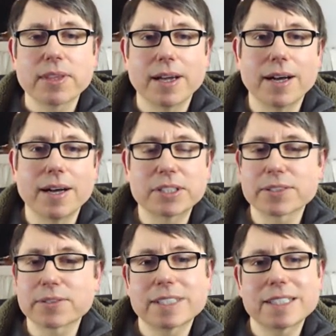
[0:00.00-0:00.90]
because
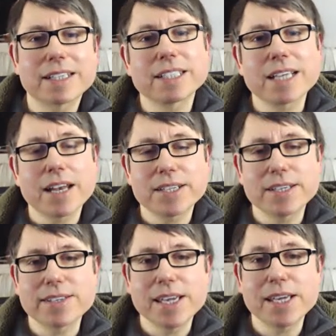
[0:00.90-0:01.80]
of the technicalities
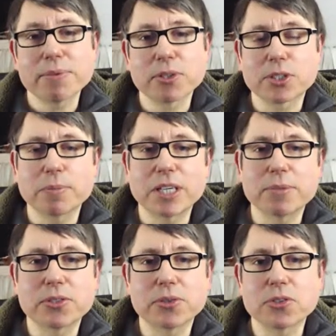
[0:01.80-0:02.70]
here, I'm not going to be able
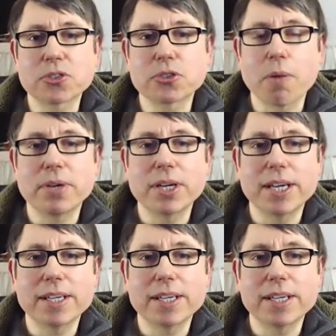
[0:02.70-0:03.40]
to stop it,